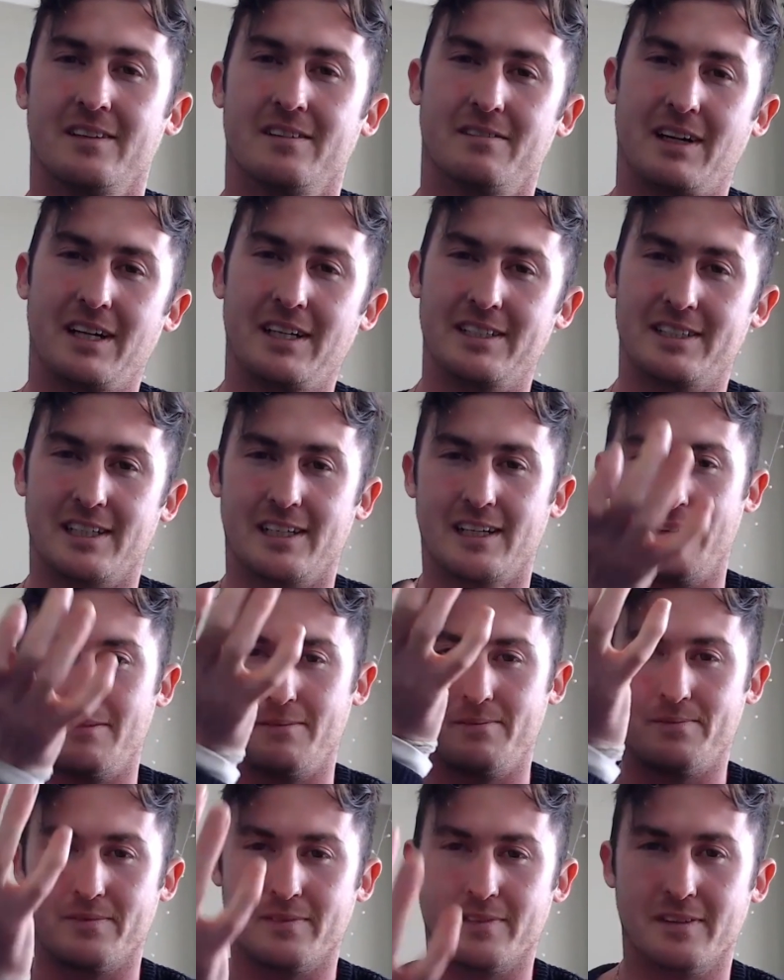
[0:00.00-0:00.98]
raise it
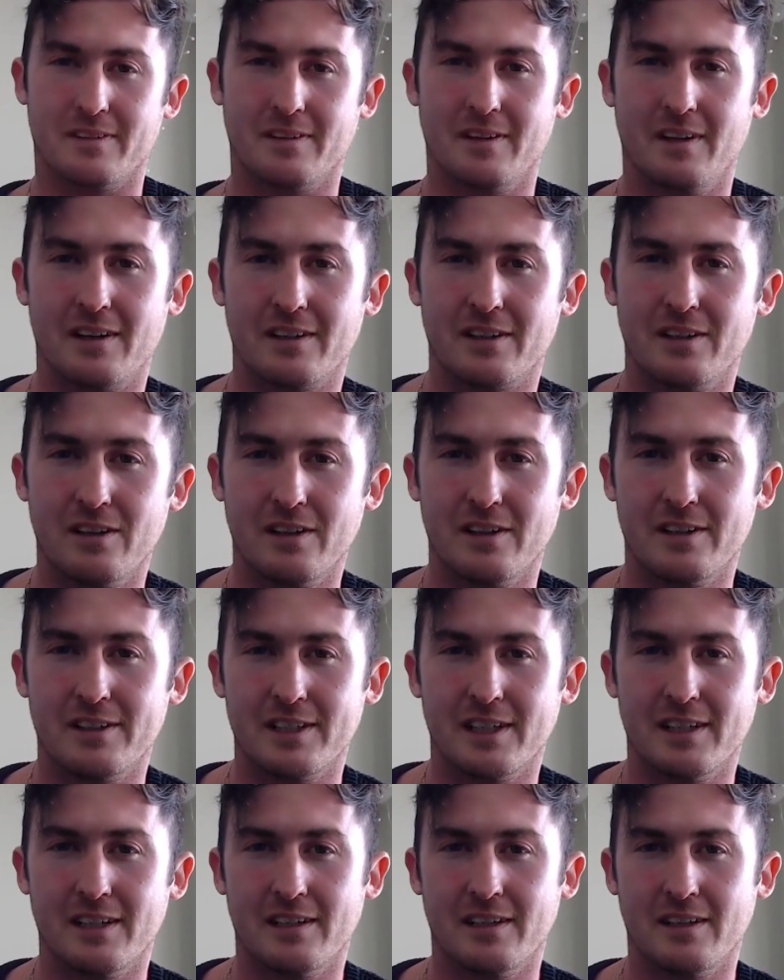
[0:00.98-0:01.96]
up,
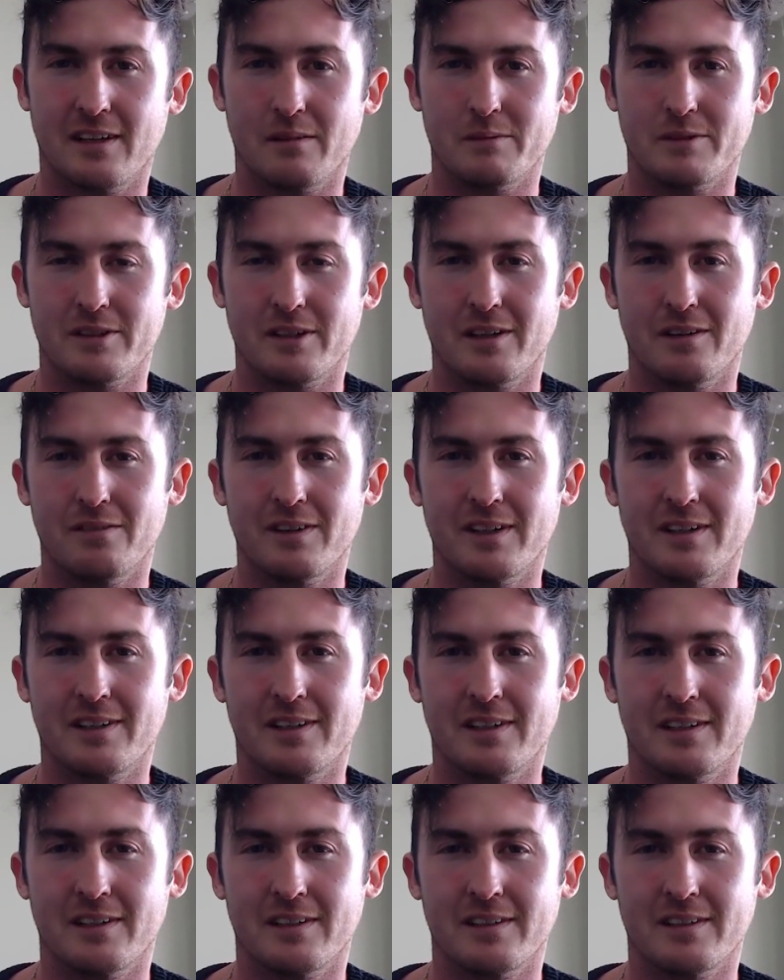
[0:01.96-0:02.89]
acknowledge it, observe it,